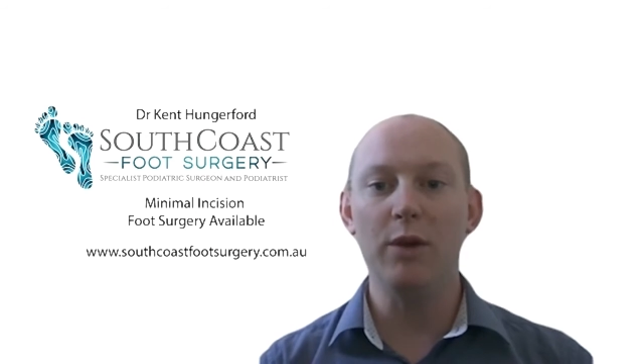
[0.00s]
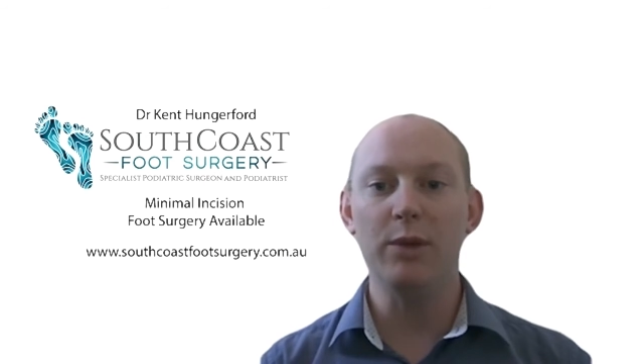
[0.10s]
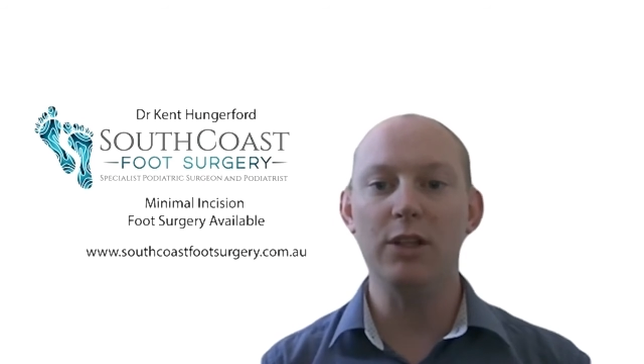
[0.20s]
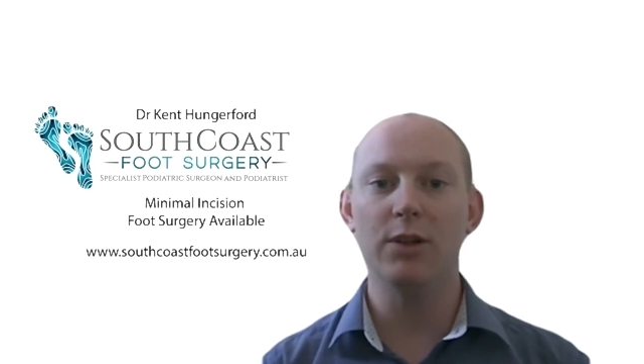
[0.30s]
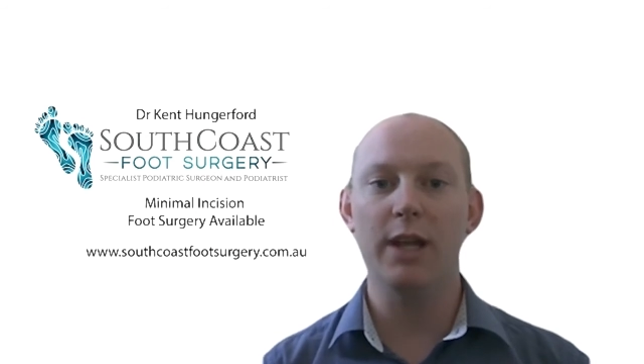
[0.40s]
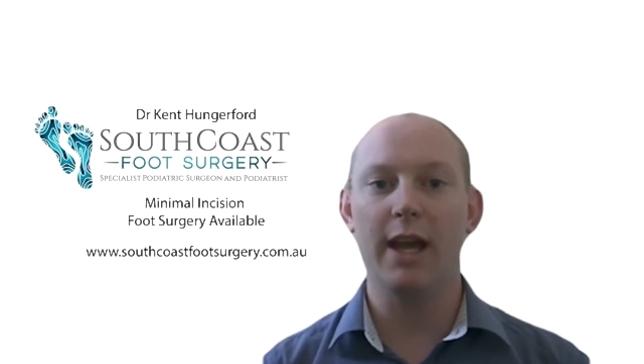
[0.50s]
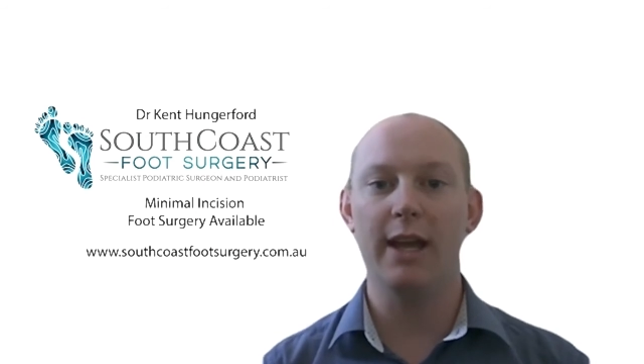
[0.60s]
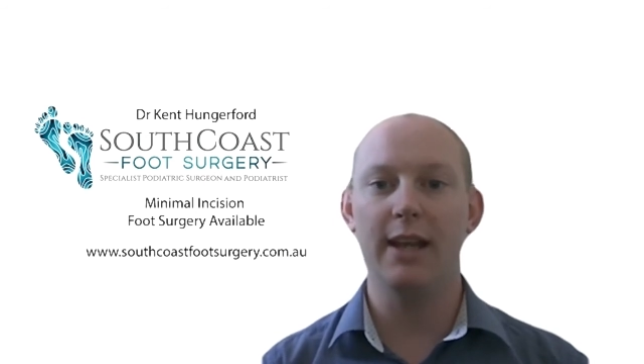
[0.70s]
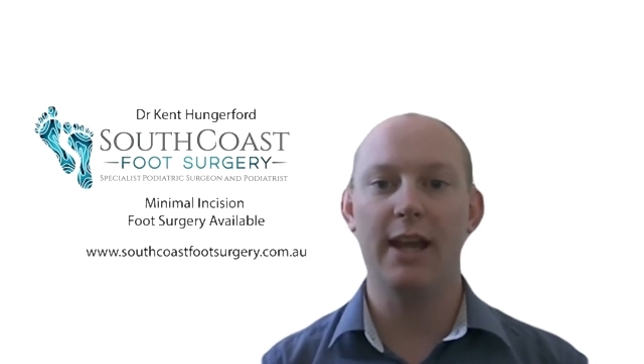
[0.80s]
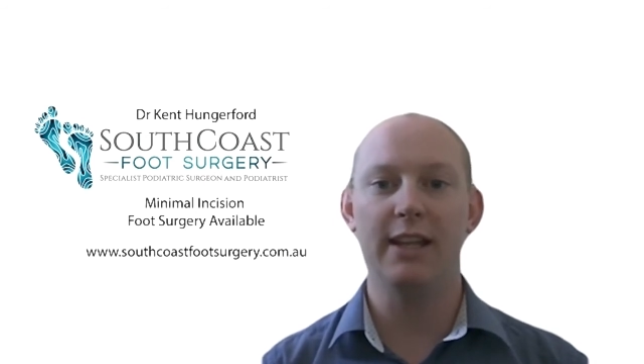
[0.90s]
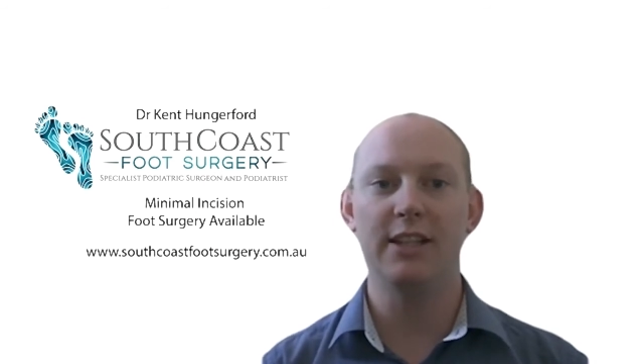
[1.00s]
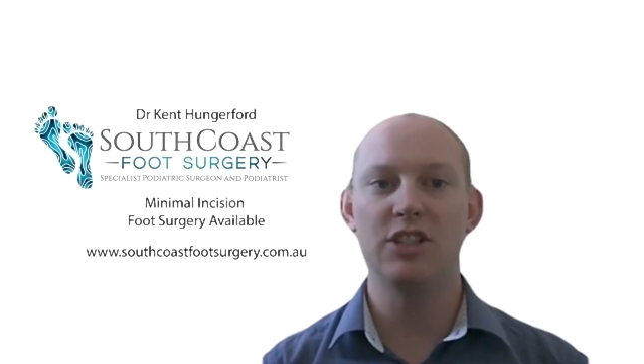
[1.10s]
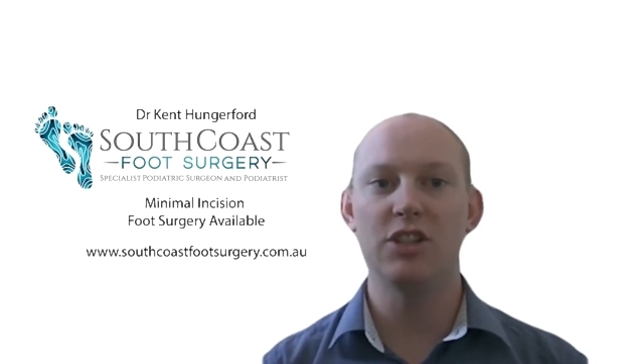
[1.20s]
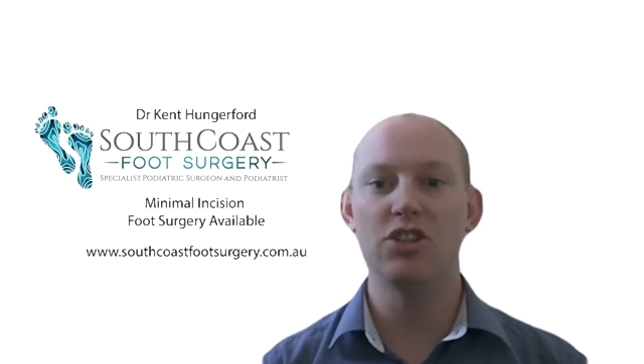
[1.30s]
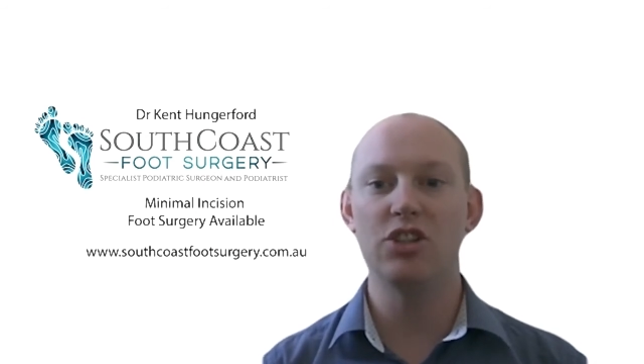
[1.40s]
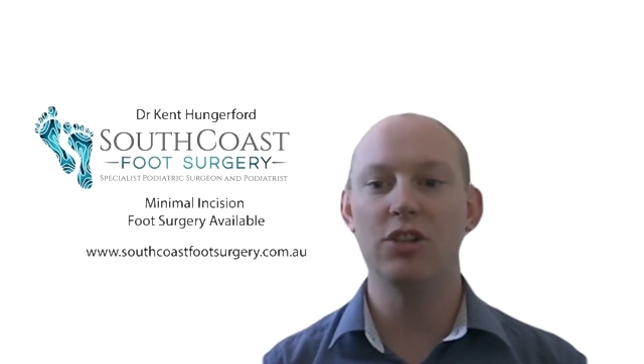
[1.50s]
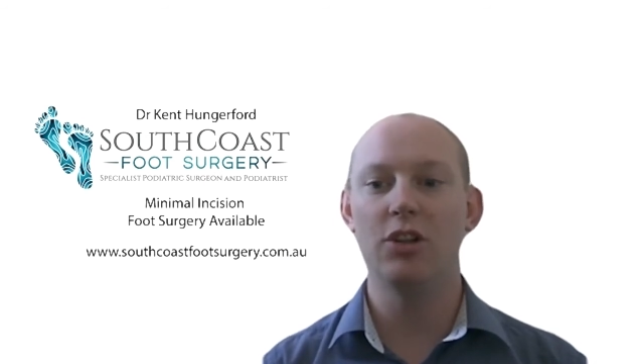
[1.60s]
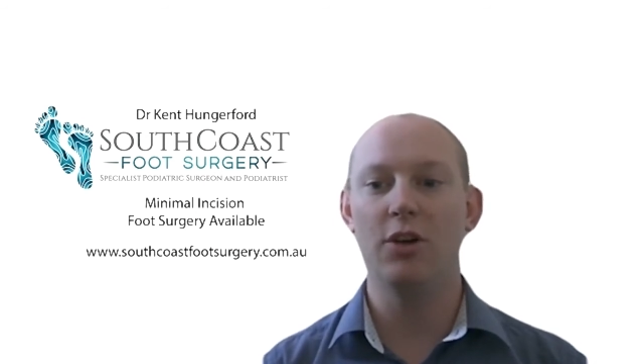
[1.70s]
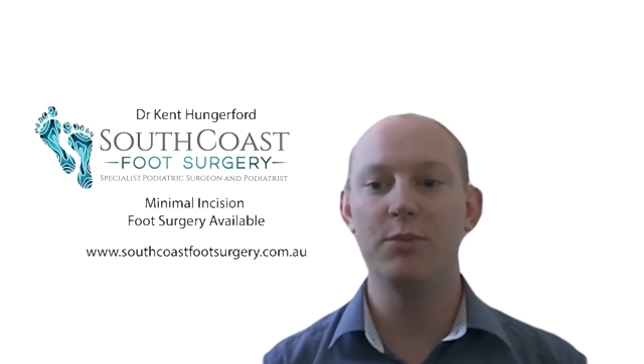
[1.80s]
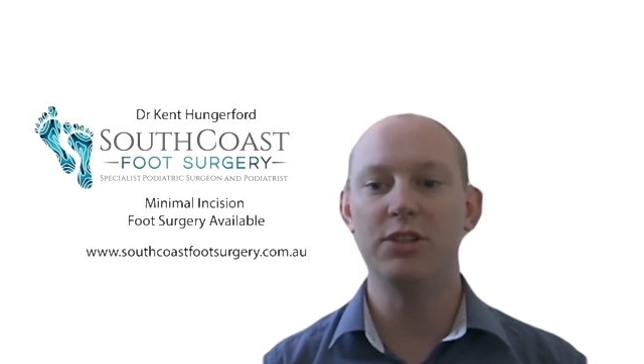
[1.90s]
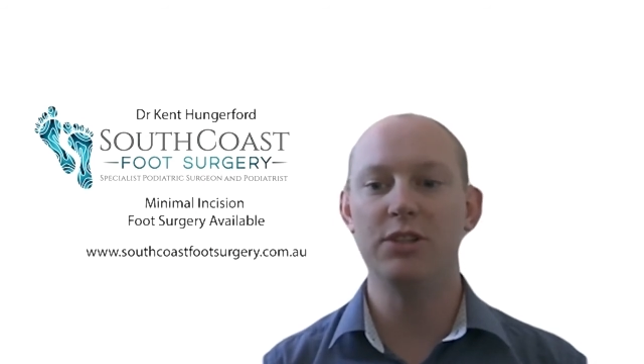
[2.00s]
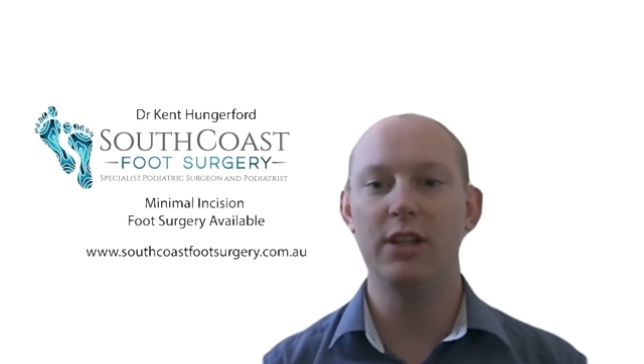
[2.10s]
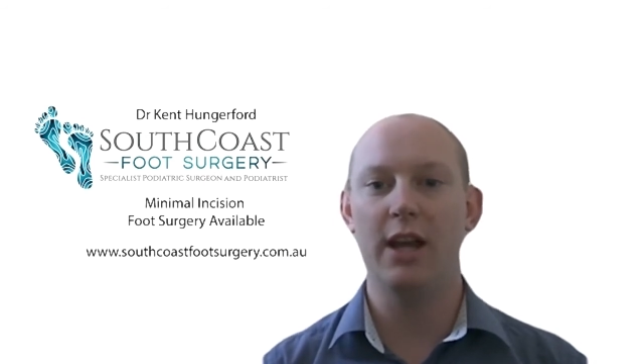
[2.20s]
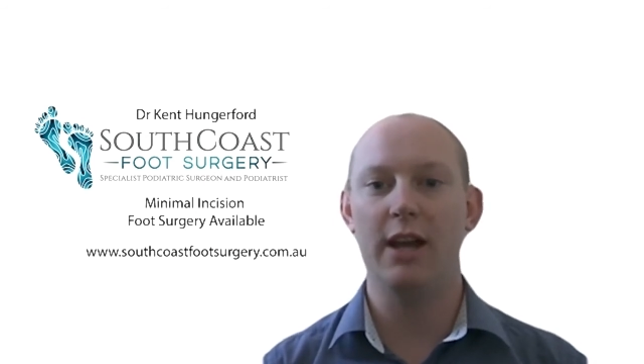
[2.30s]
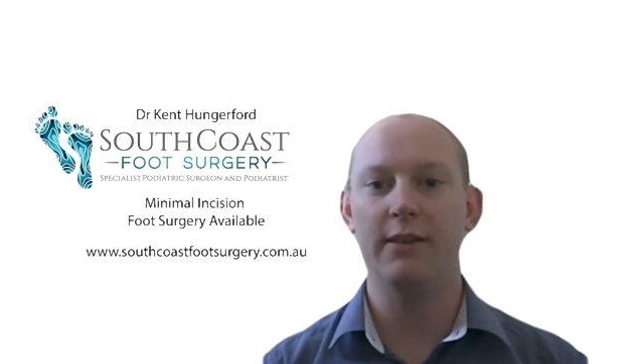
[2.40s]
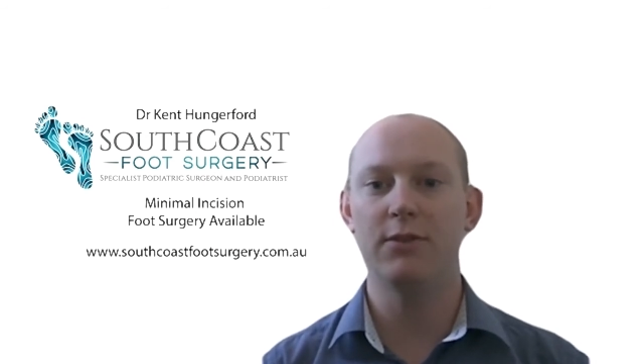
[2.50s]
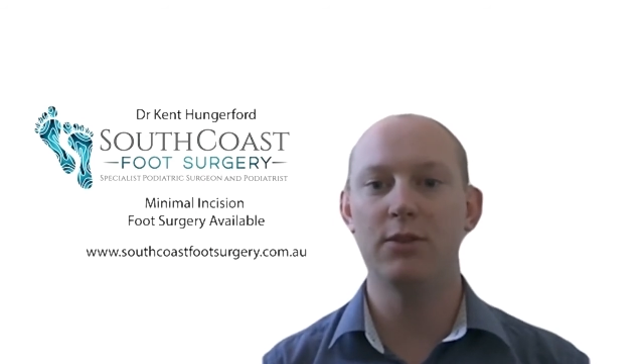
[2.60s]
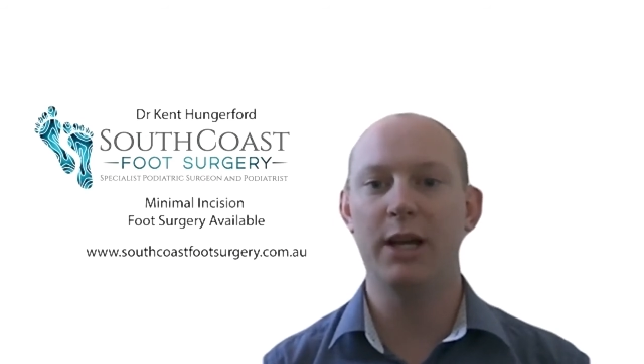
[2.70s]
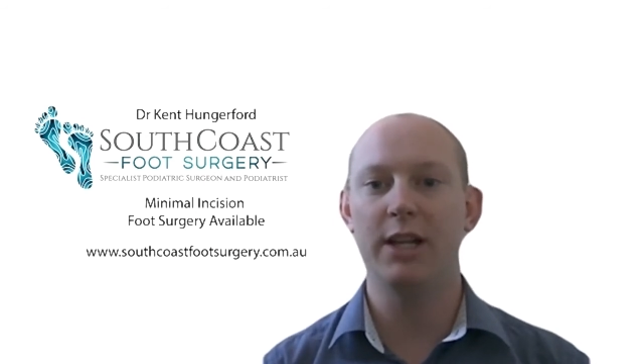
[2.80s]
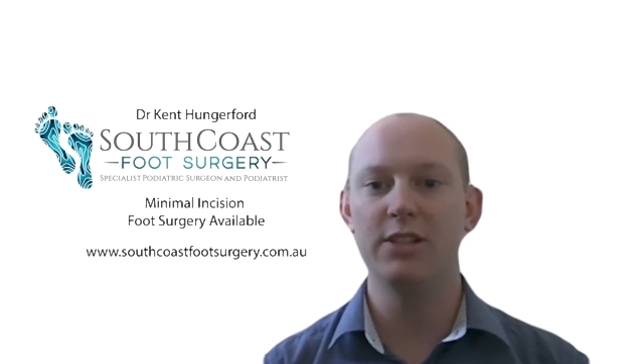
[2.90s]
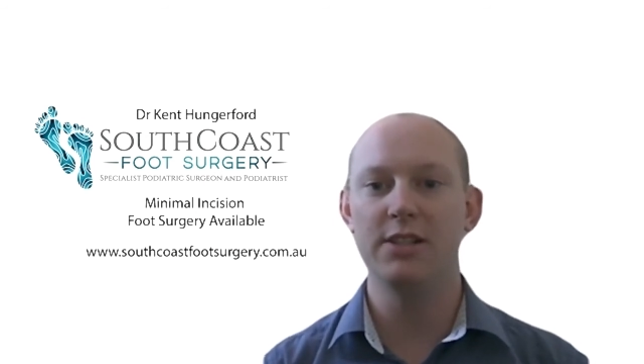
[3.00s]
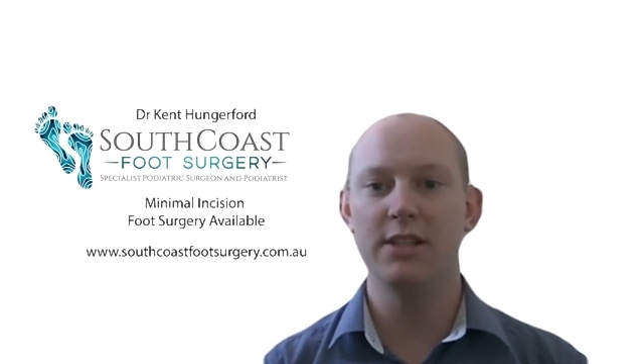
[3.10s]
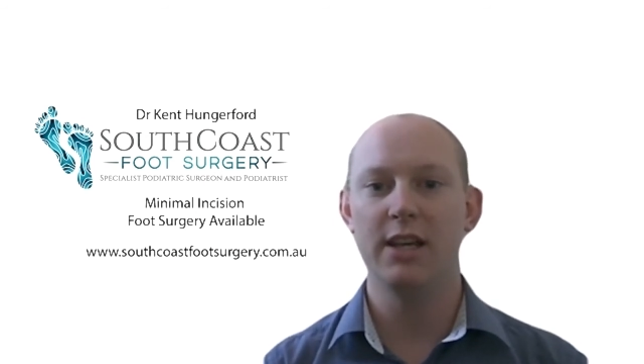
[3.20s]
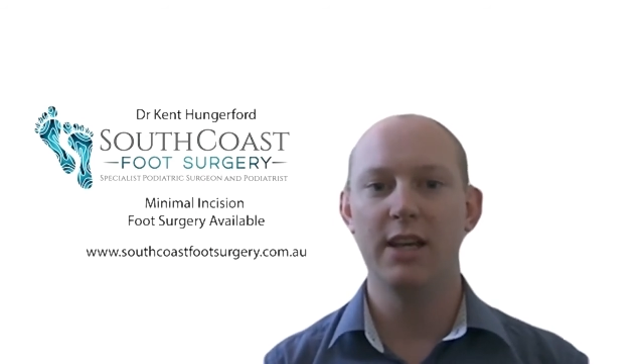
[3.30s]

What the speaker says: we look at a surgical option for bunions,